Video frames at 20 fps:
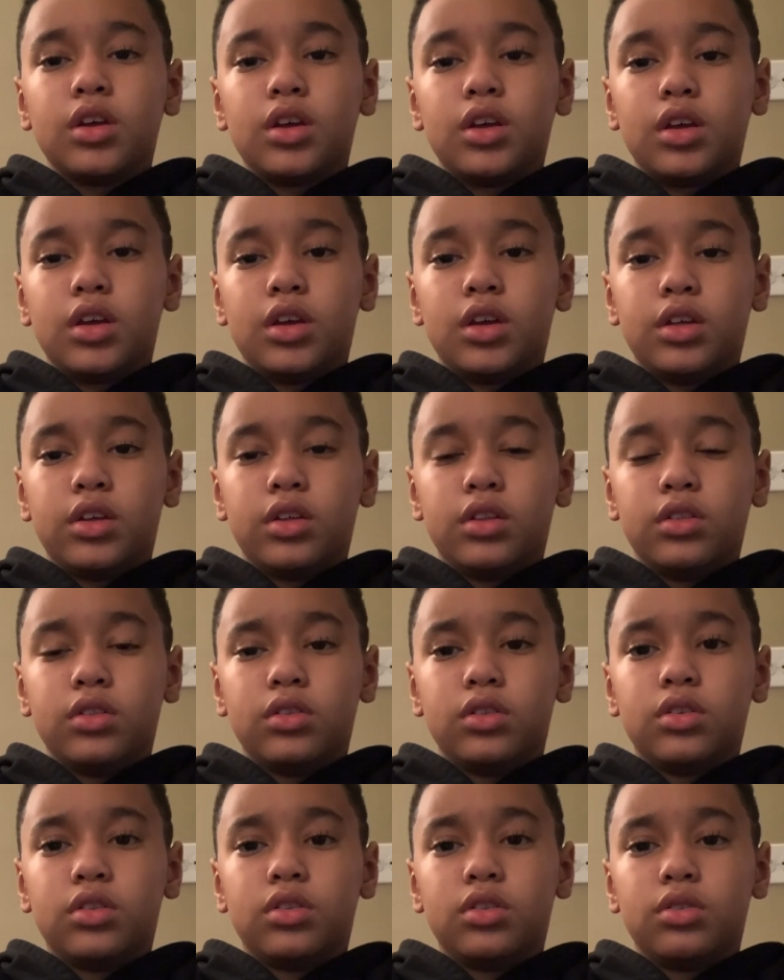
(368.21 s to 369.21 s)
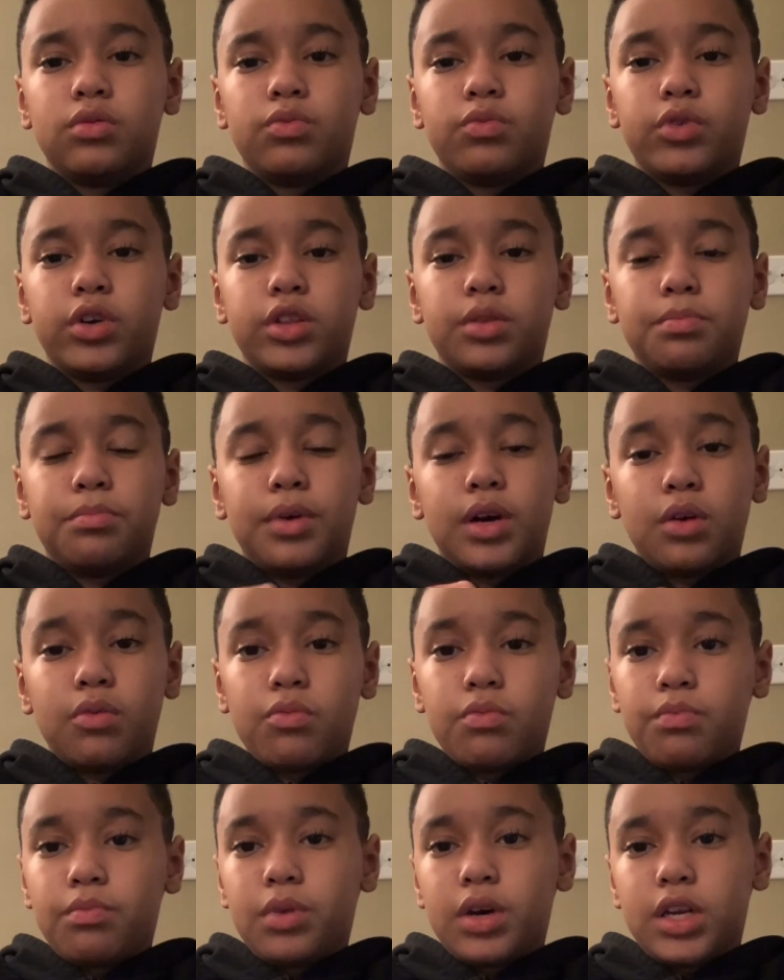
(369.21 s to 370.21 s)
And but
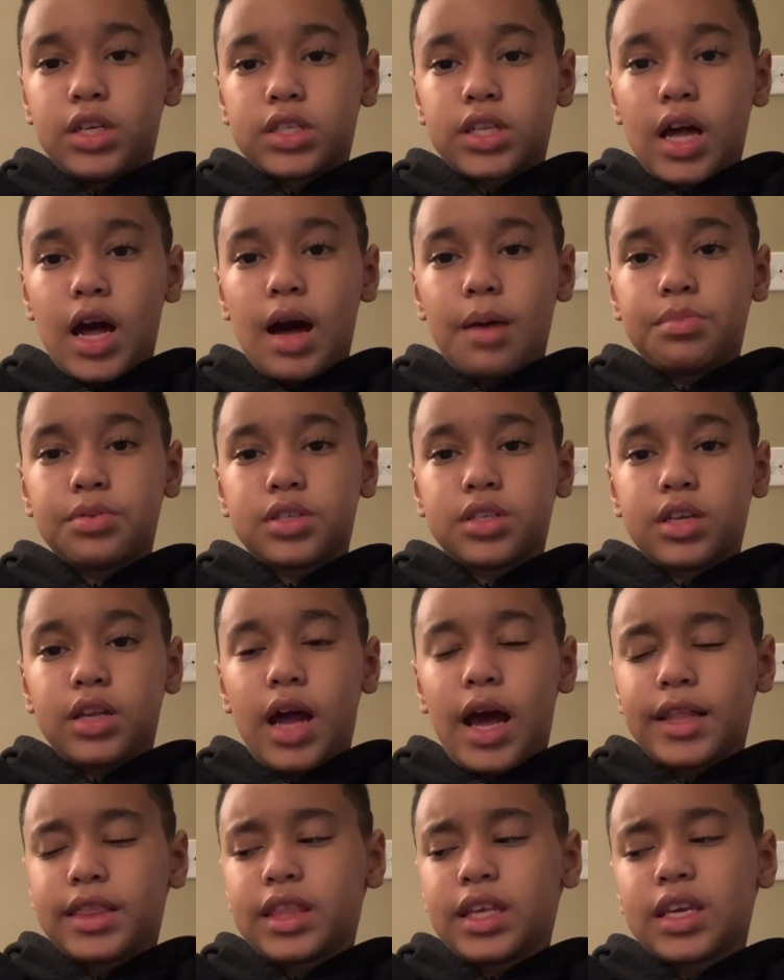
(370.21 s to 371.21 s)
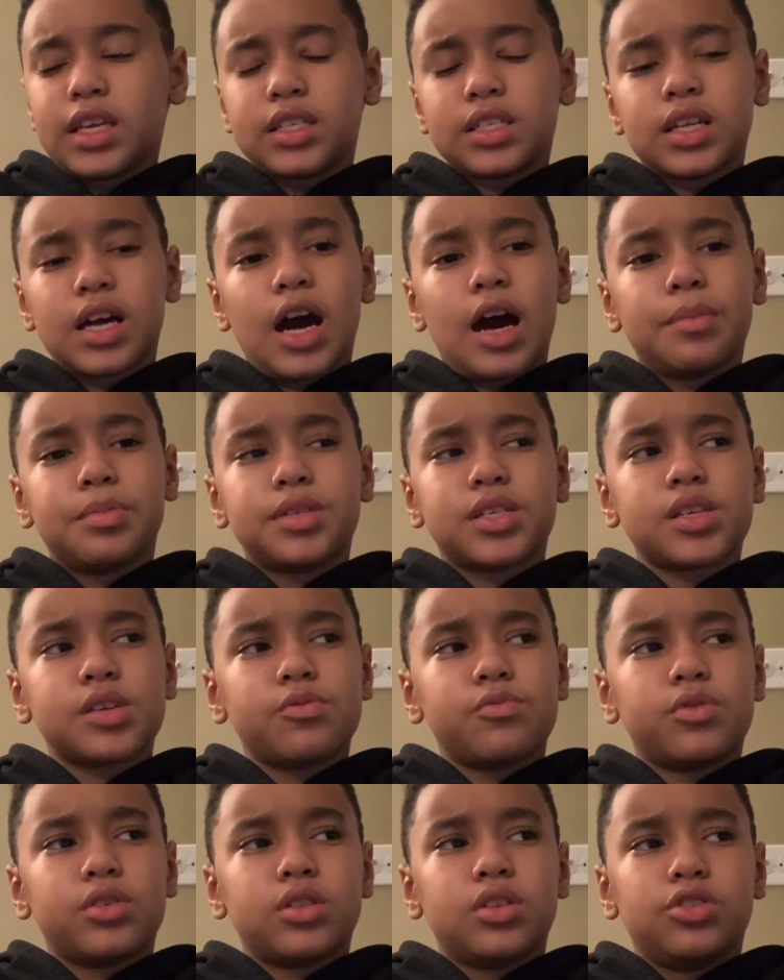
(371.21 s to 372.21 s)
it's the opposite. I think it's the opposite
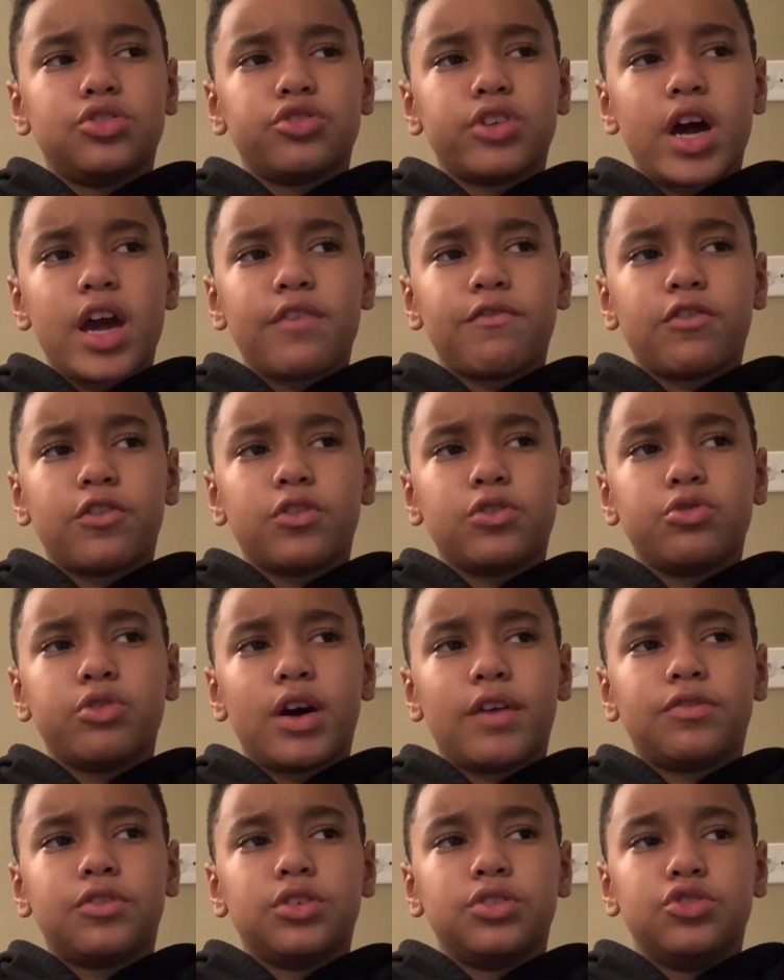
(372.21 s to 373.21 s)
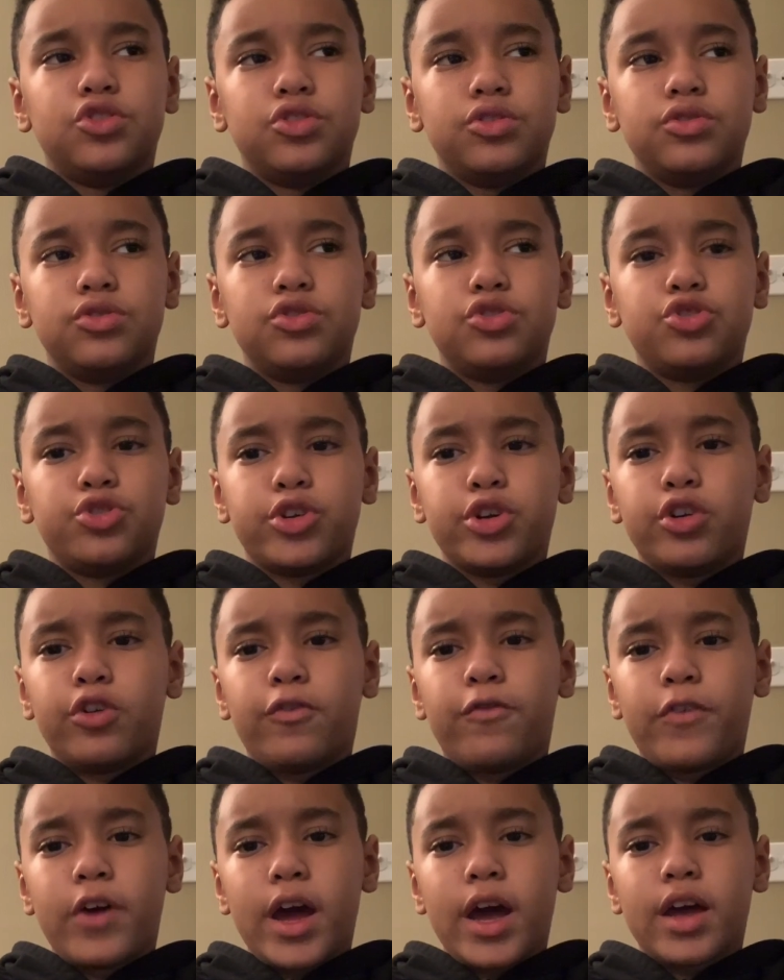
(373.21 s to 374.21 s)
with the driver. You have to drill
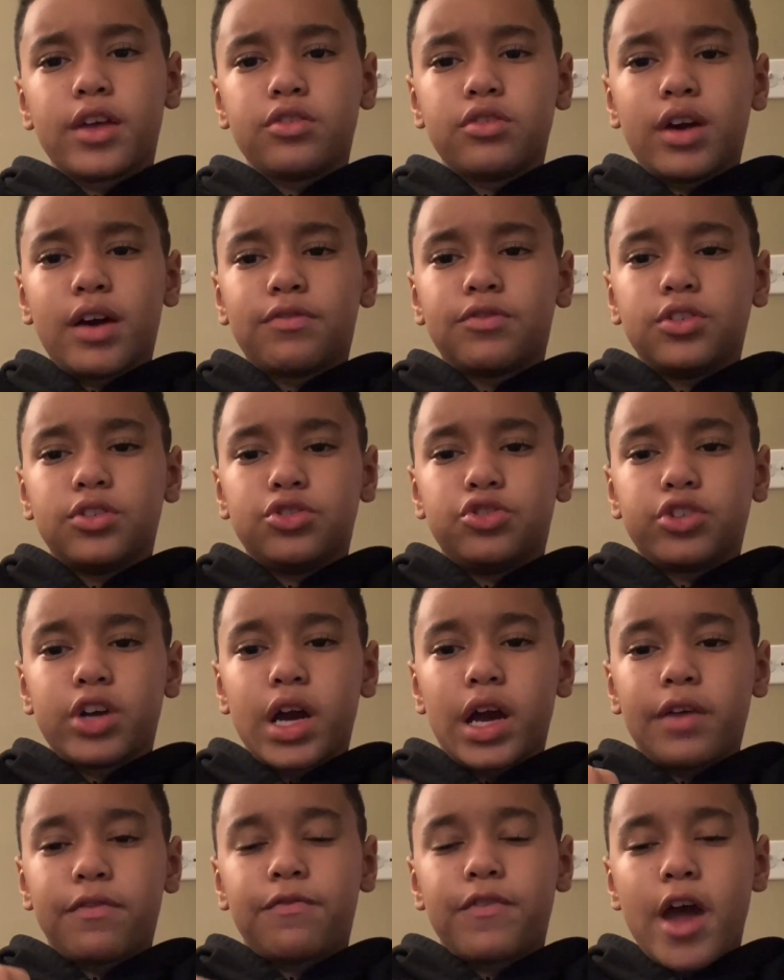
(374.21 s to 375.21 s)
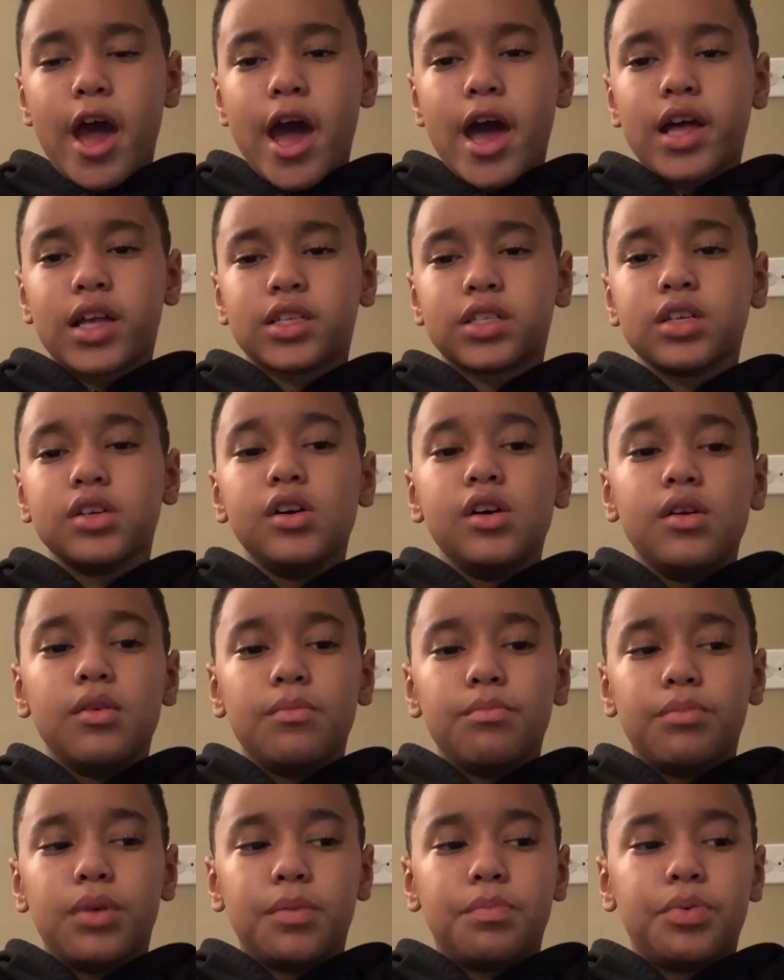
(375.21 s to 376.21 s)
fast. You have to drive fast,
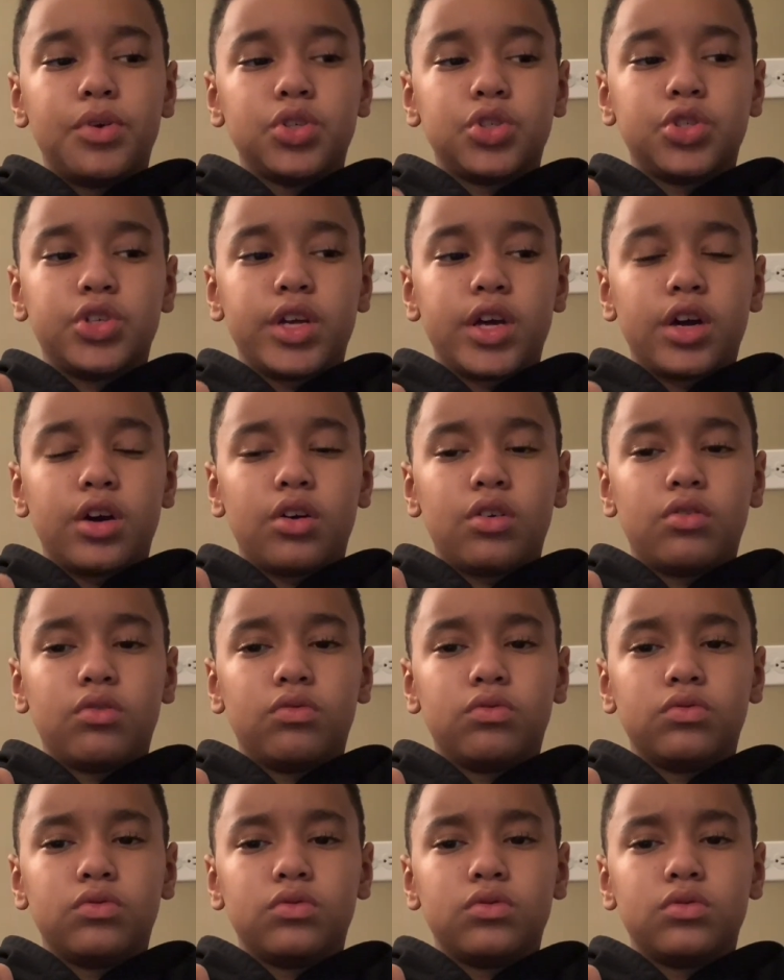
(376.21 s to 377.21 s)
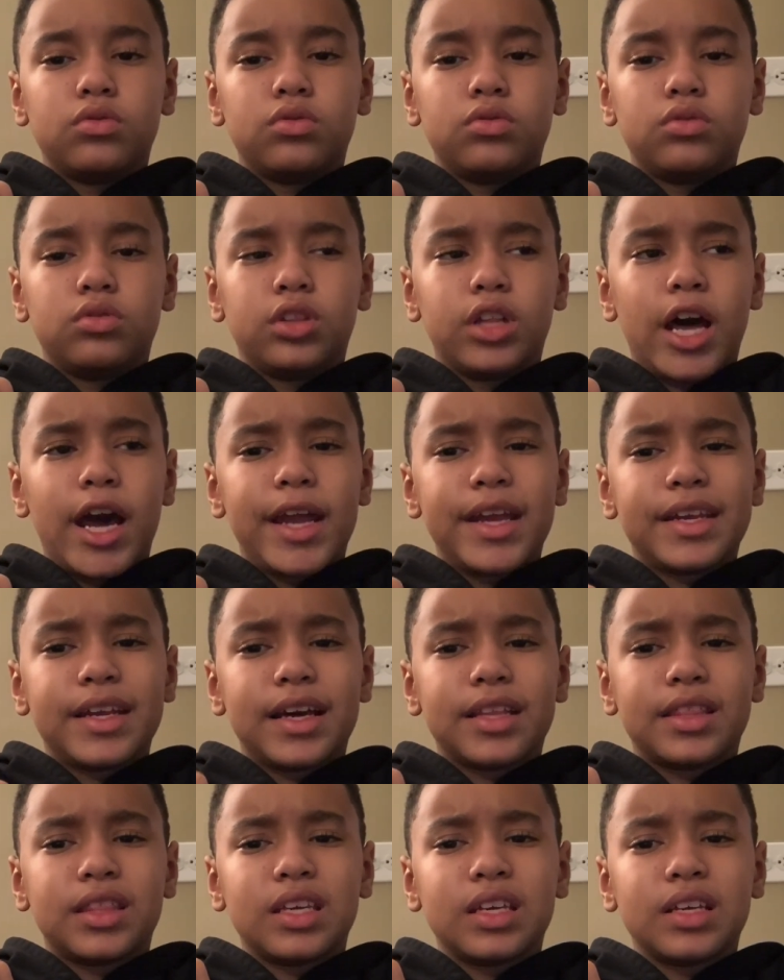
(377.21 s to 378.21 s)
but push down light.
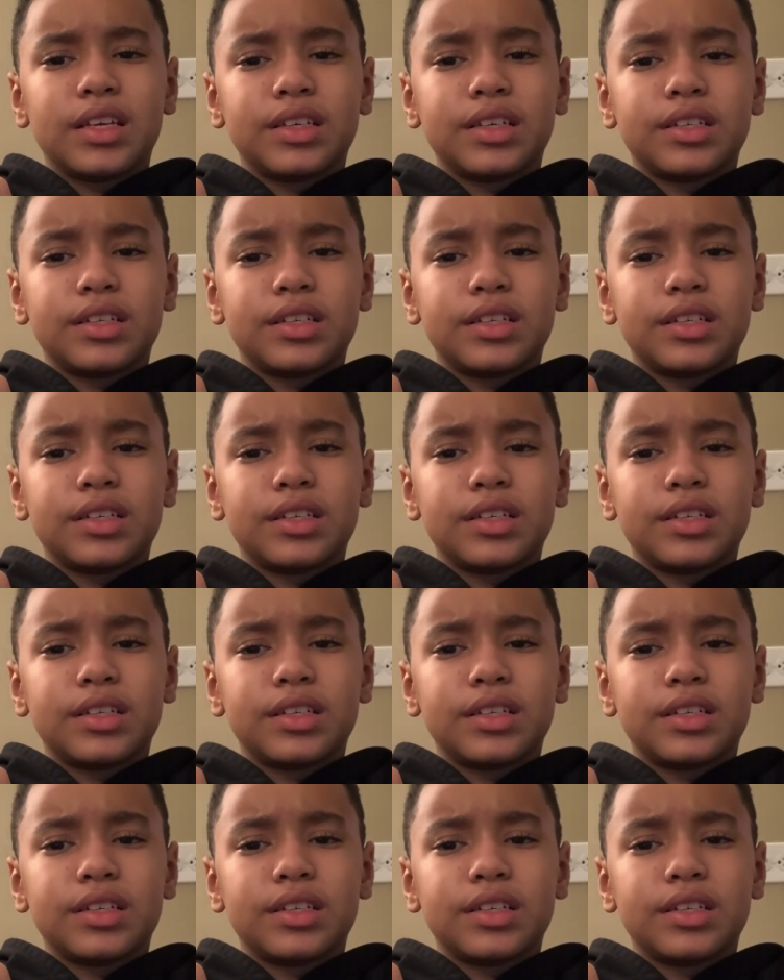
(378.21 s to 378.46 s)
I think